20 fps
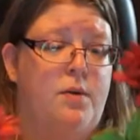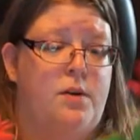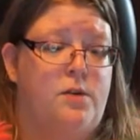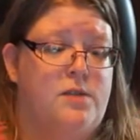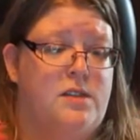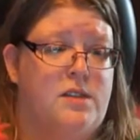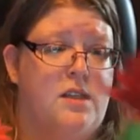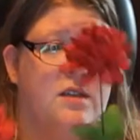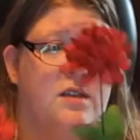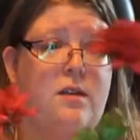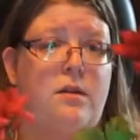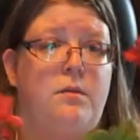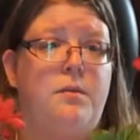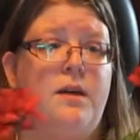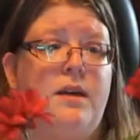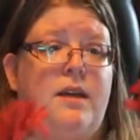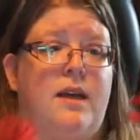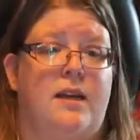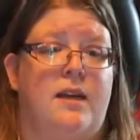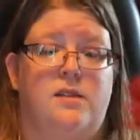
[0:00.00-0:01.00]
when you see them,
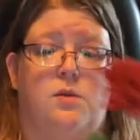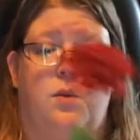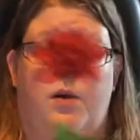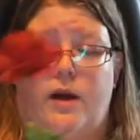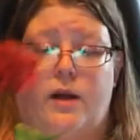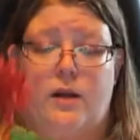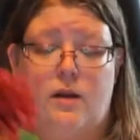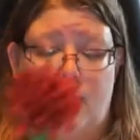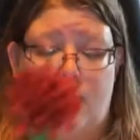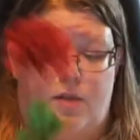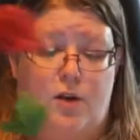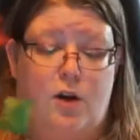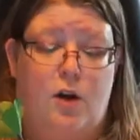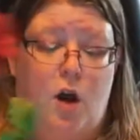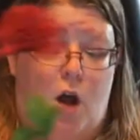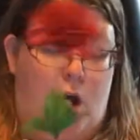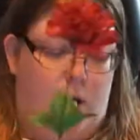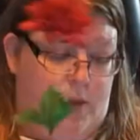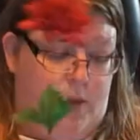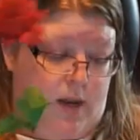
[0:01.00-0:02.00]
guess what? They're
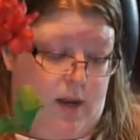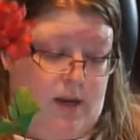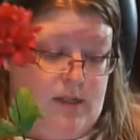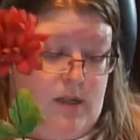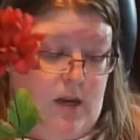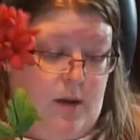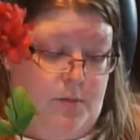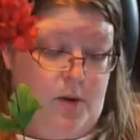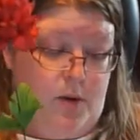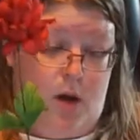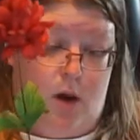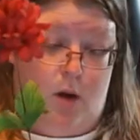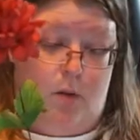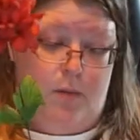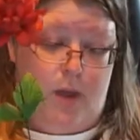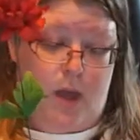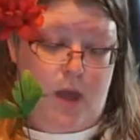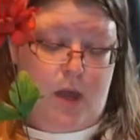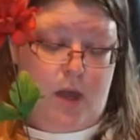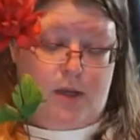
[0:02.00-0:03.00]
gone the next time you go.
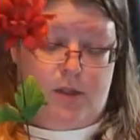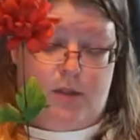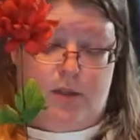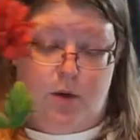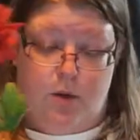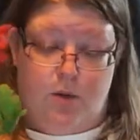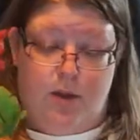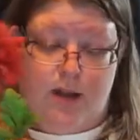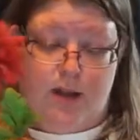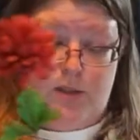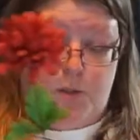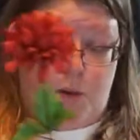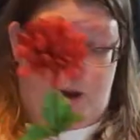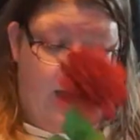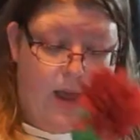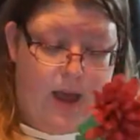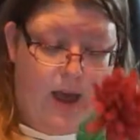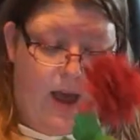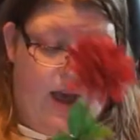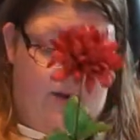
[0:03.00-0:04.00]
So that's why
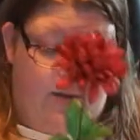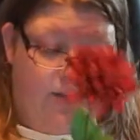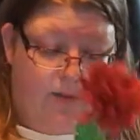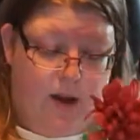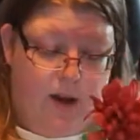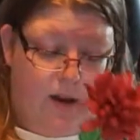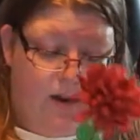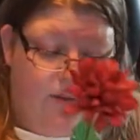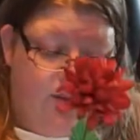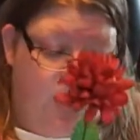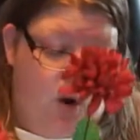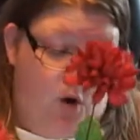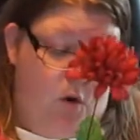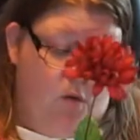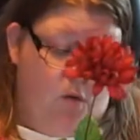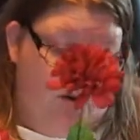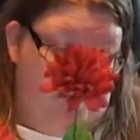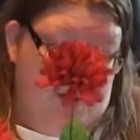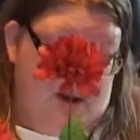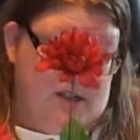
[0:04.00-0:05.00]
I have kind of an
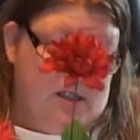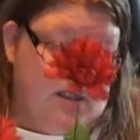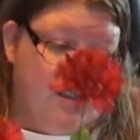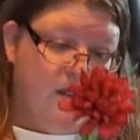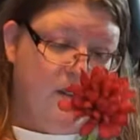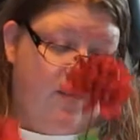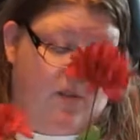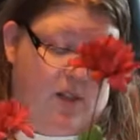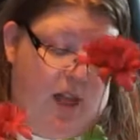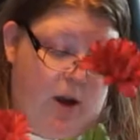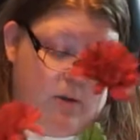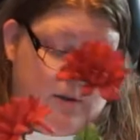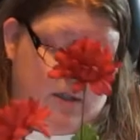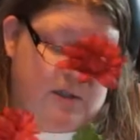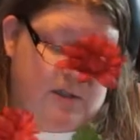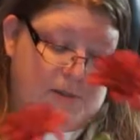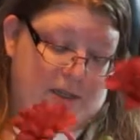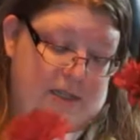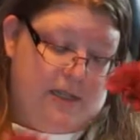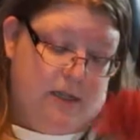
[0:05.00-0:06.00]
overabundance of
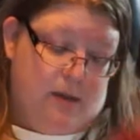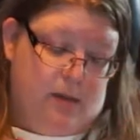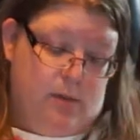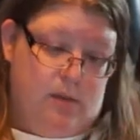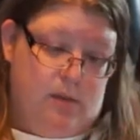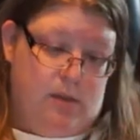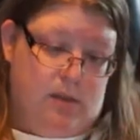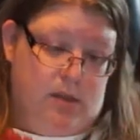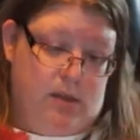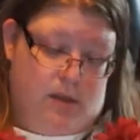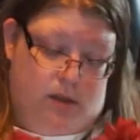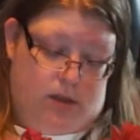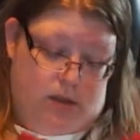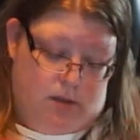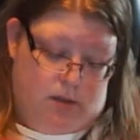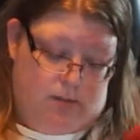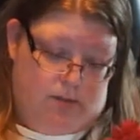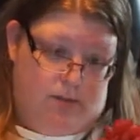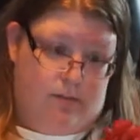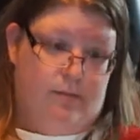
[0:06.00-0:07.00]
flowers in my house,
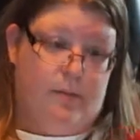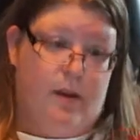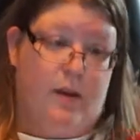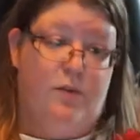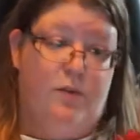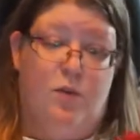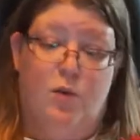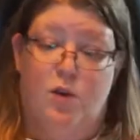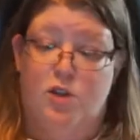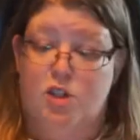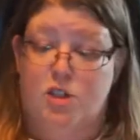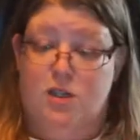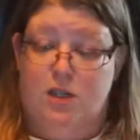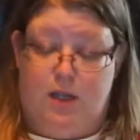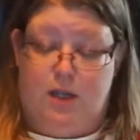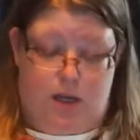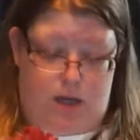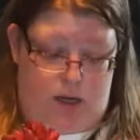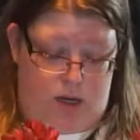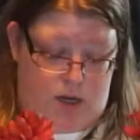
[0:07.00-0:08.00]

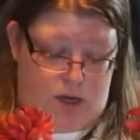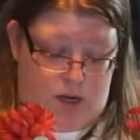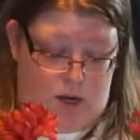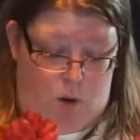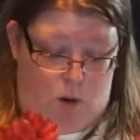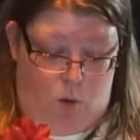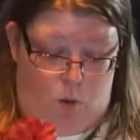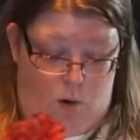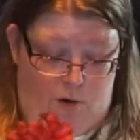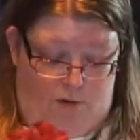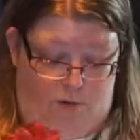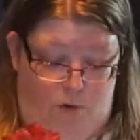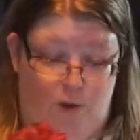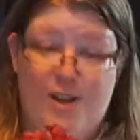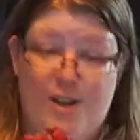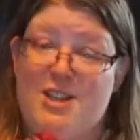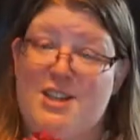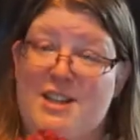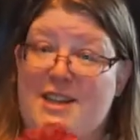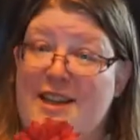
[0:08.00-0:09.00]
unfortunately. Or
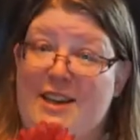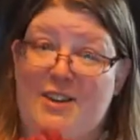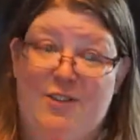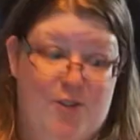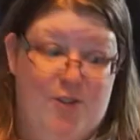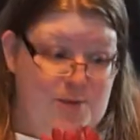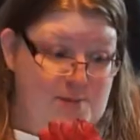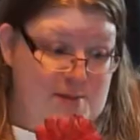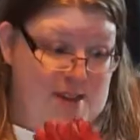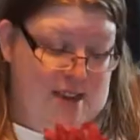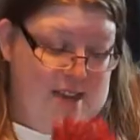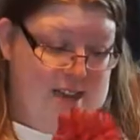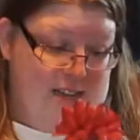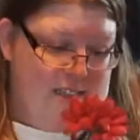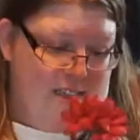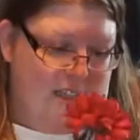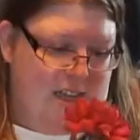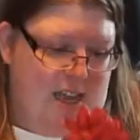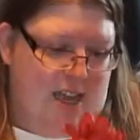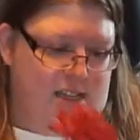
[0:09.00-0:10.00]
fortunately for me,
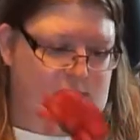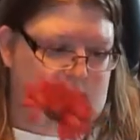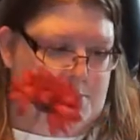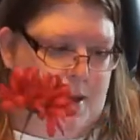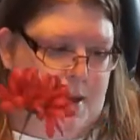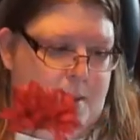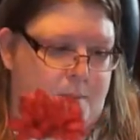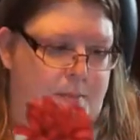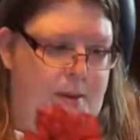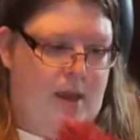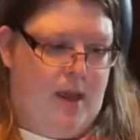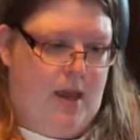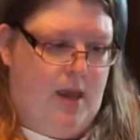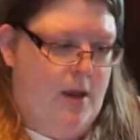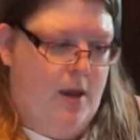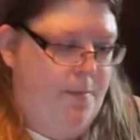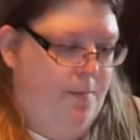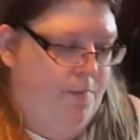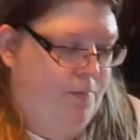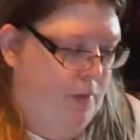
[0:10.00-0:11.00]
as the case may
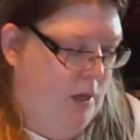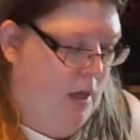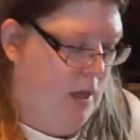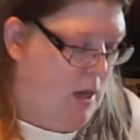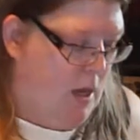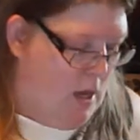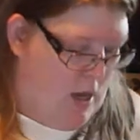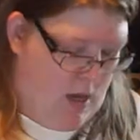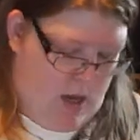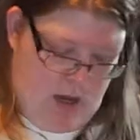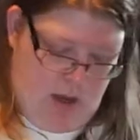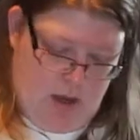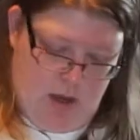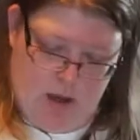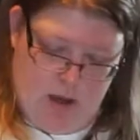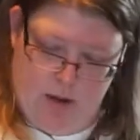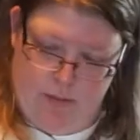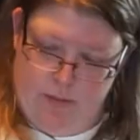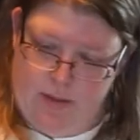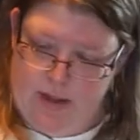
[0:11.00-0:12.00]
be.
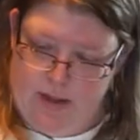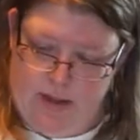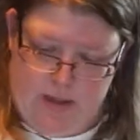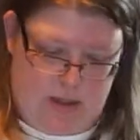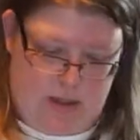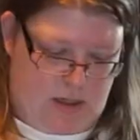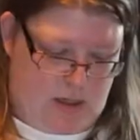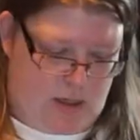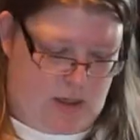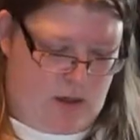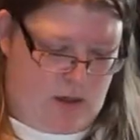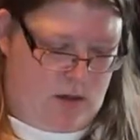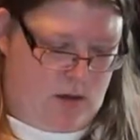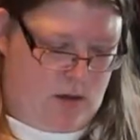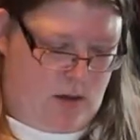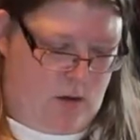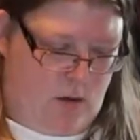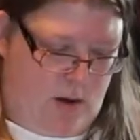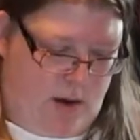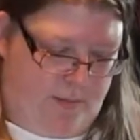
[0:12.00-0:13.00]
Let's see here.
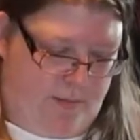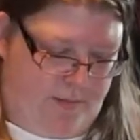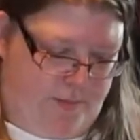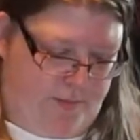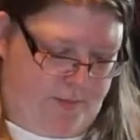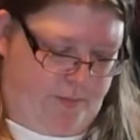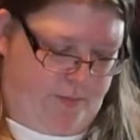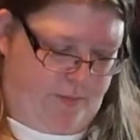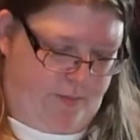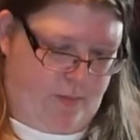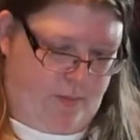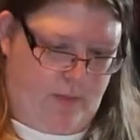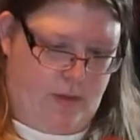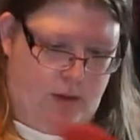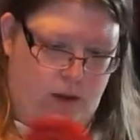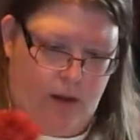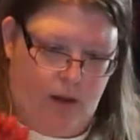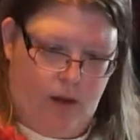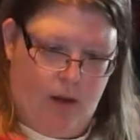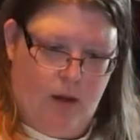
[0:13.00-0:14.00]
Okay.
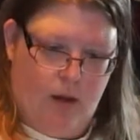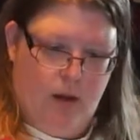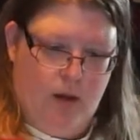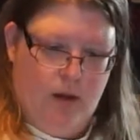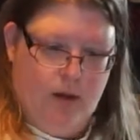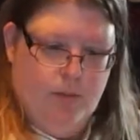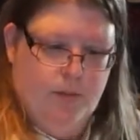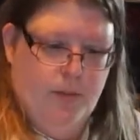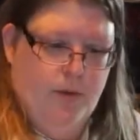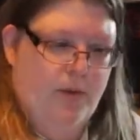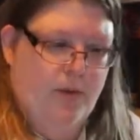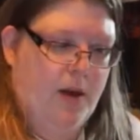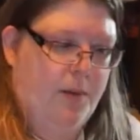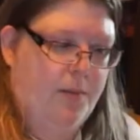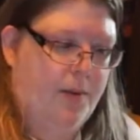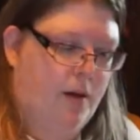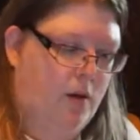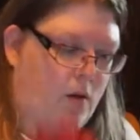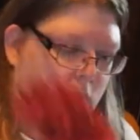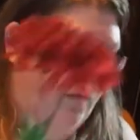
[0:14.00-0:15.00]
Put that
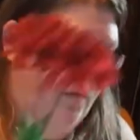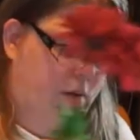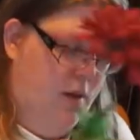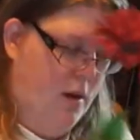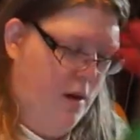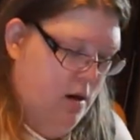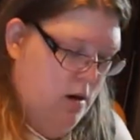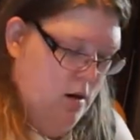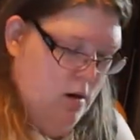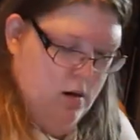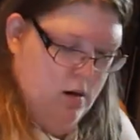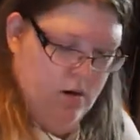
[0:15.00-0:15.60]
back over there.